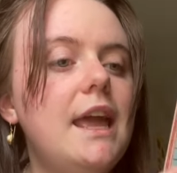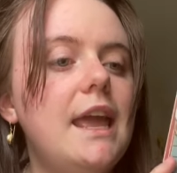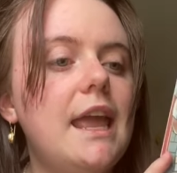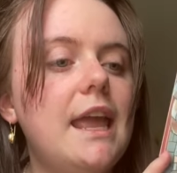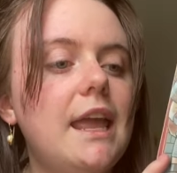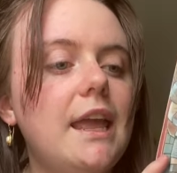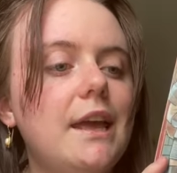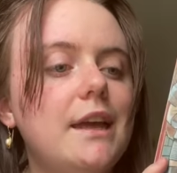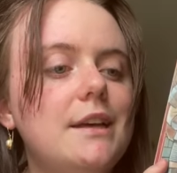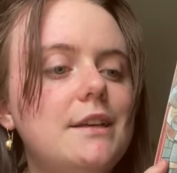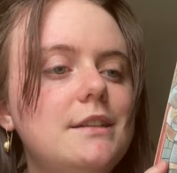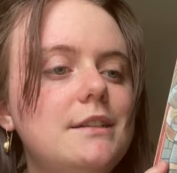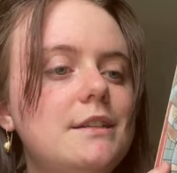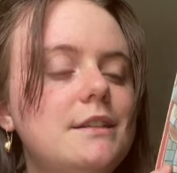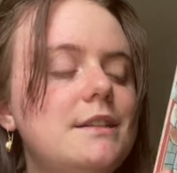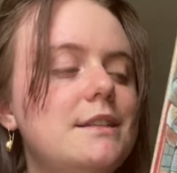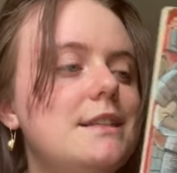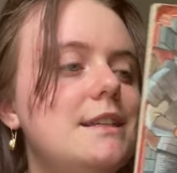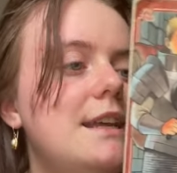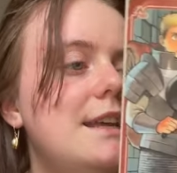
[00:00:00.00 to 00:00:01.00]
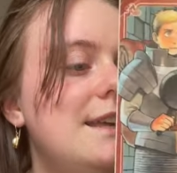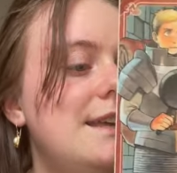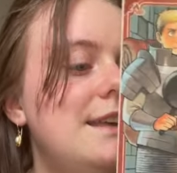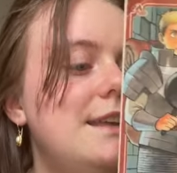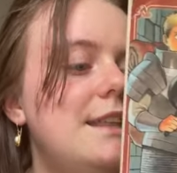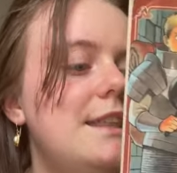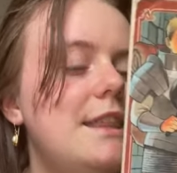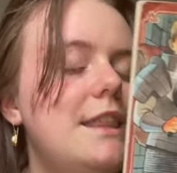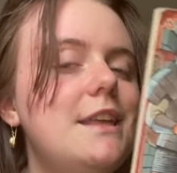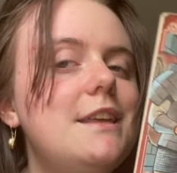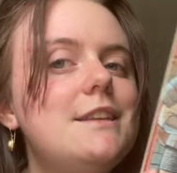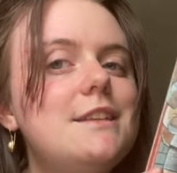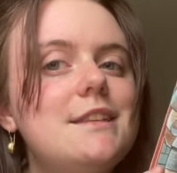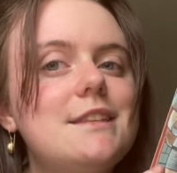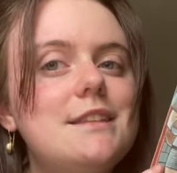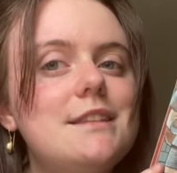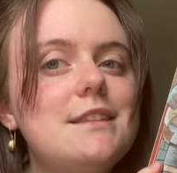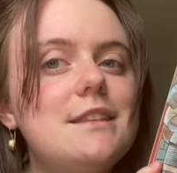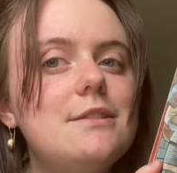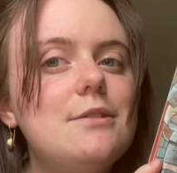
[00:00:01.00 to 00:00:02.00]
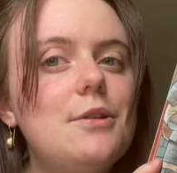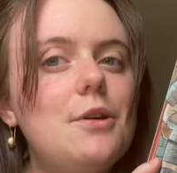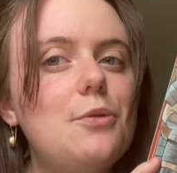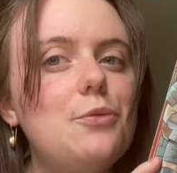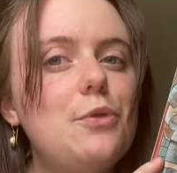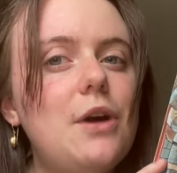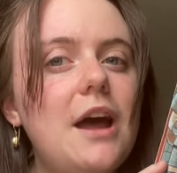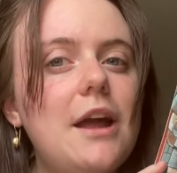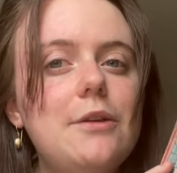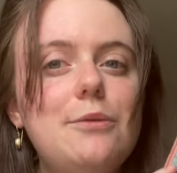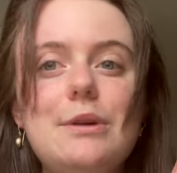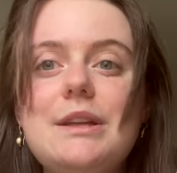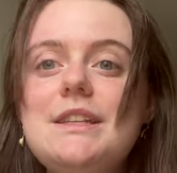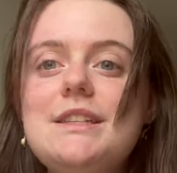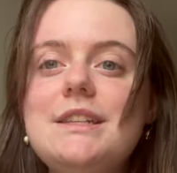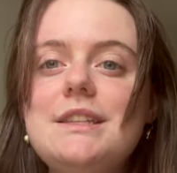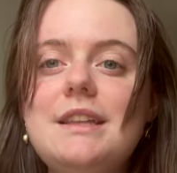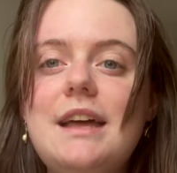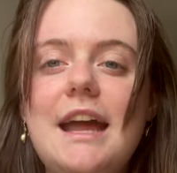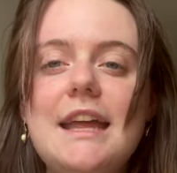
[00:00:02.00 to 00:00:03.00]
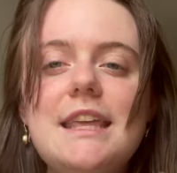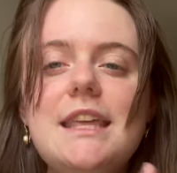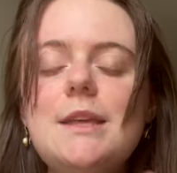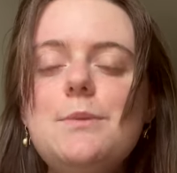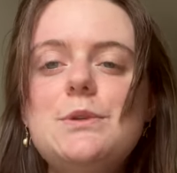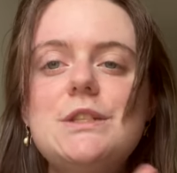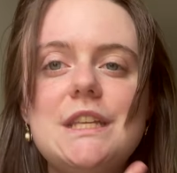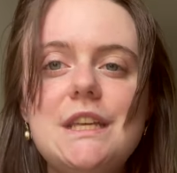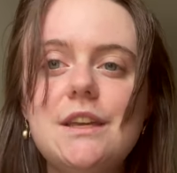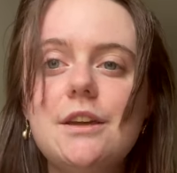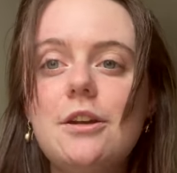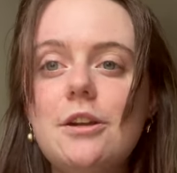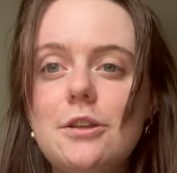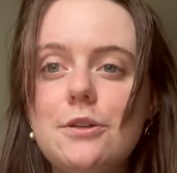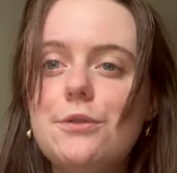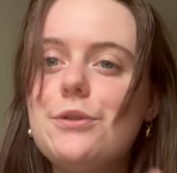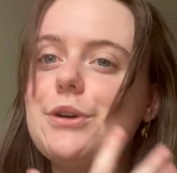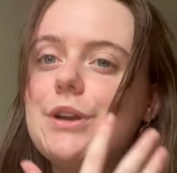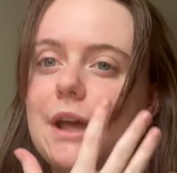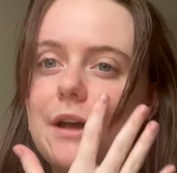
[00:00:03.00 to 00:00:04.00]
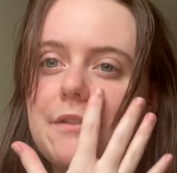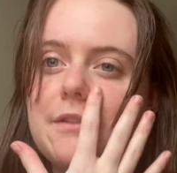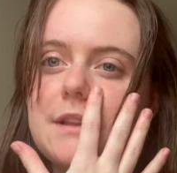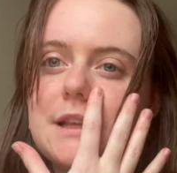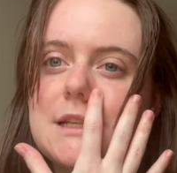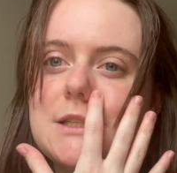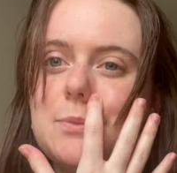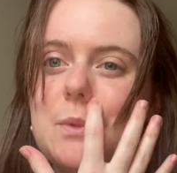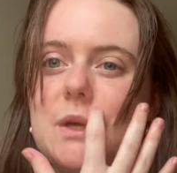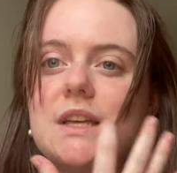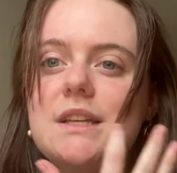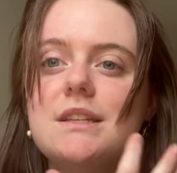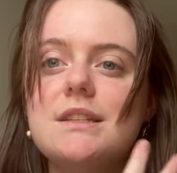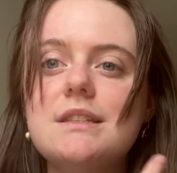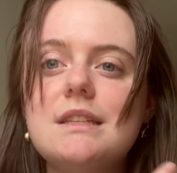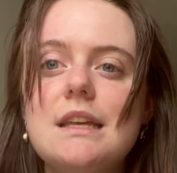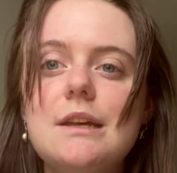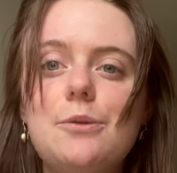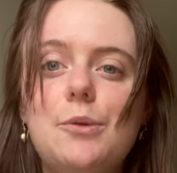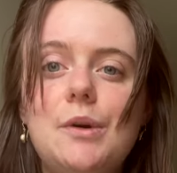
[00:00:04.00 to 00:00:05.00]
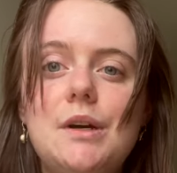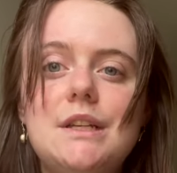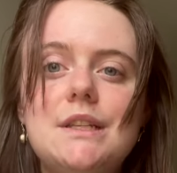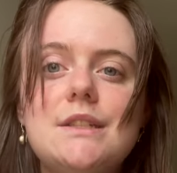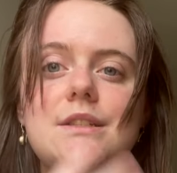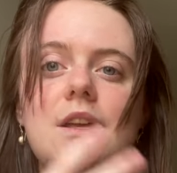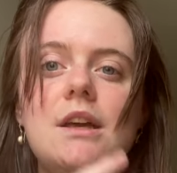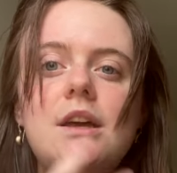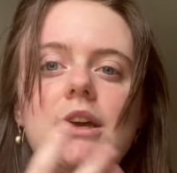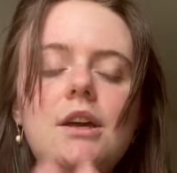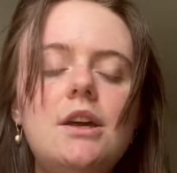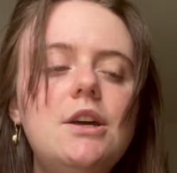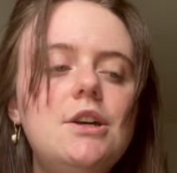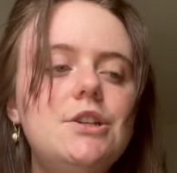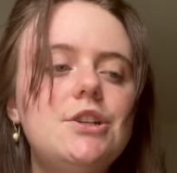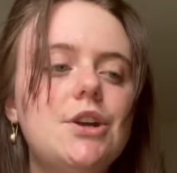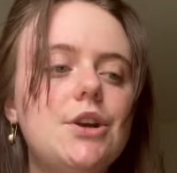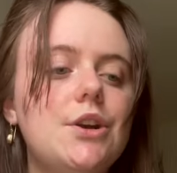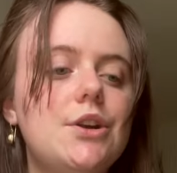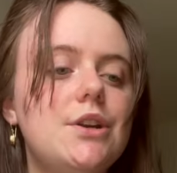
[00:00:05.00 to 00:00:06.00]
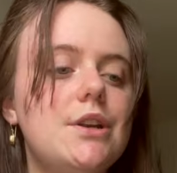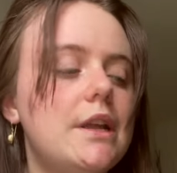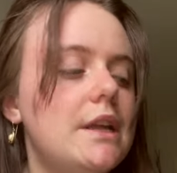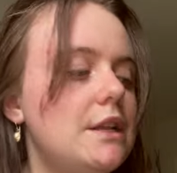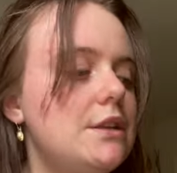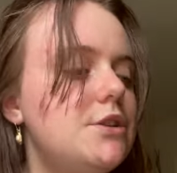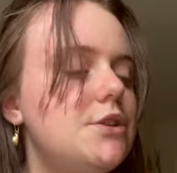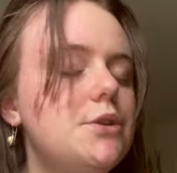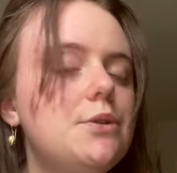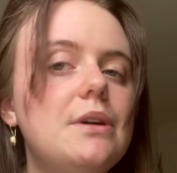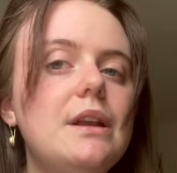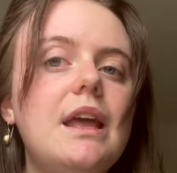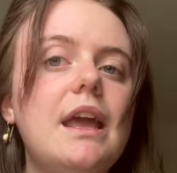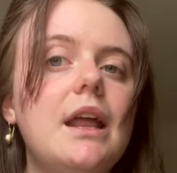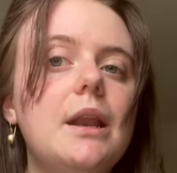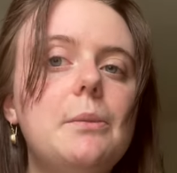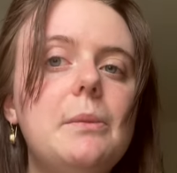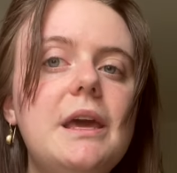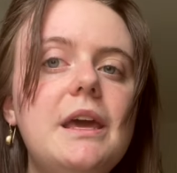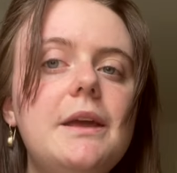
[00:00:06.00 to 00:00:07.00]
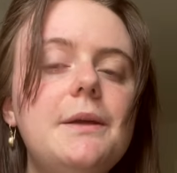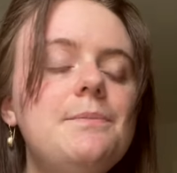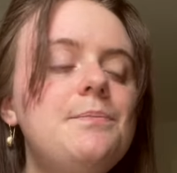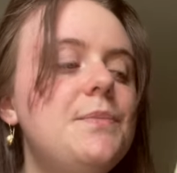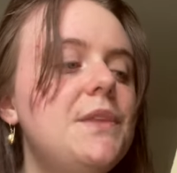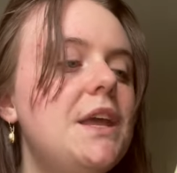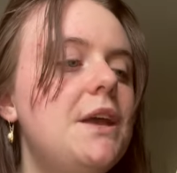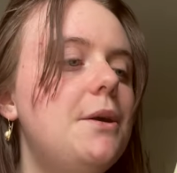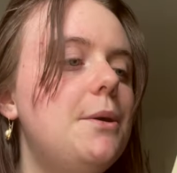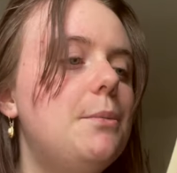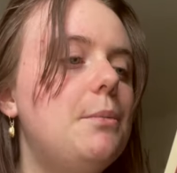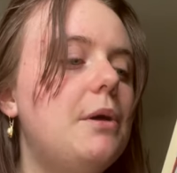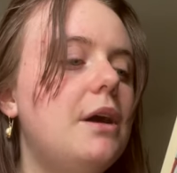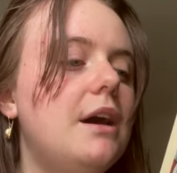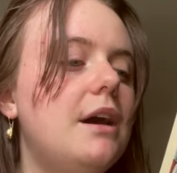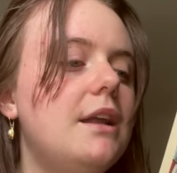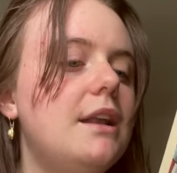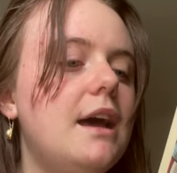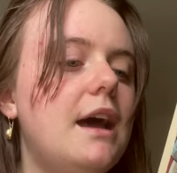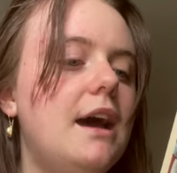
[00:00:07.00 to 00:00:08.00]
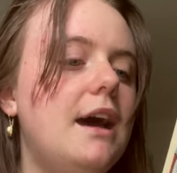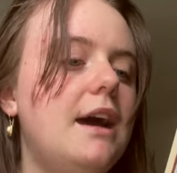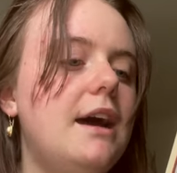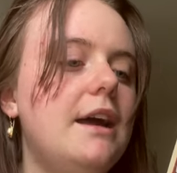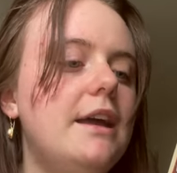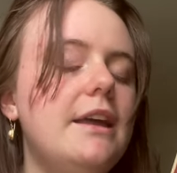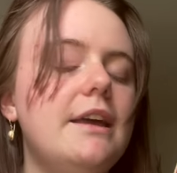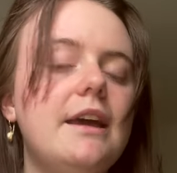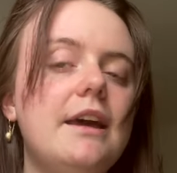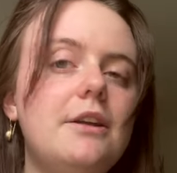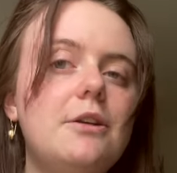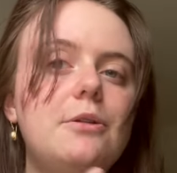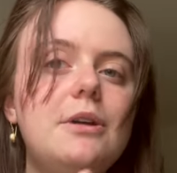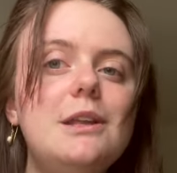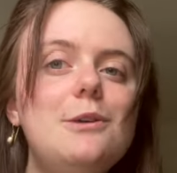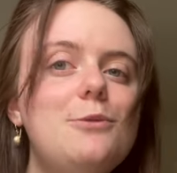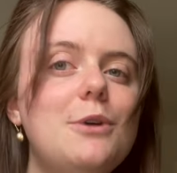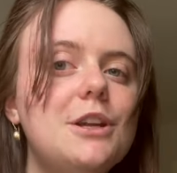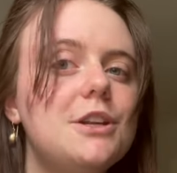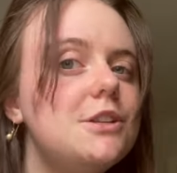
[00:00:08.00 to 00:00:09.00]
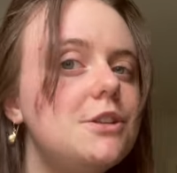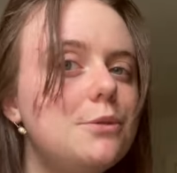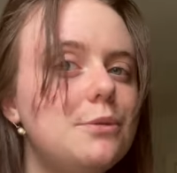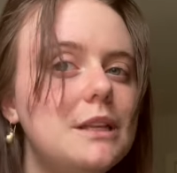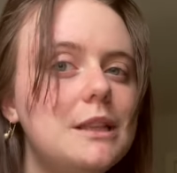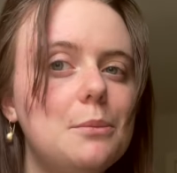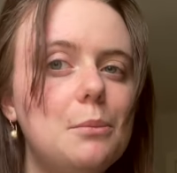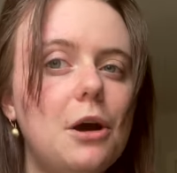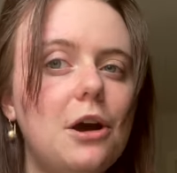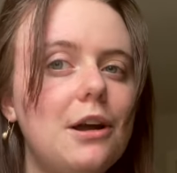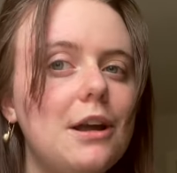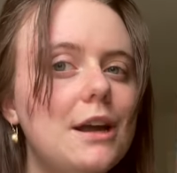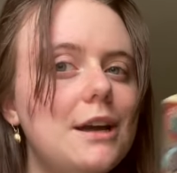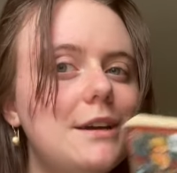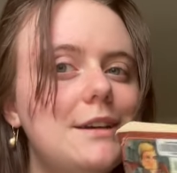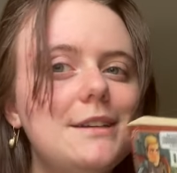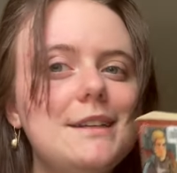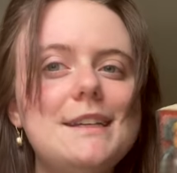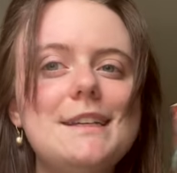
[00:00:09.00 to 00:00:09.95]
and this I keep seeing all over Netflix because it was turned into an anime, but I had already wanted to read the manga.